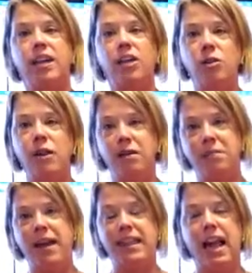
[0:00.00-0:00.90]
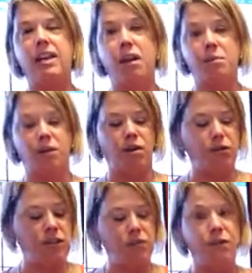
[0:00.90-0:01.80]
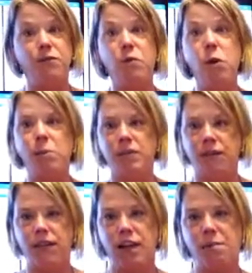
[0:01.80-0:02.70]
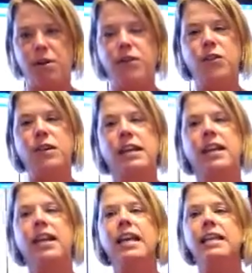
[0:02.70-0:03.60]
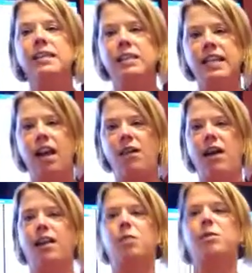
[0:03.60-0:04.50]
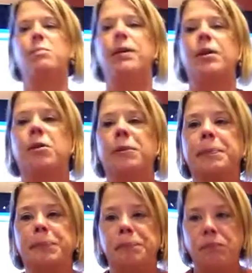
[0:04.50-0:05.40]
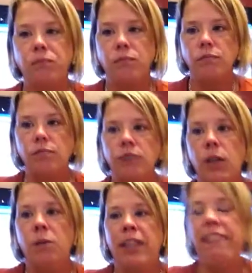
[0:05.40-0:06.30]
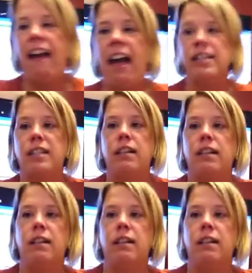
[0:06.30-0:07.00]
that you can make that number, the different forms of a number, if you can see how that helps build with that.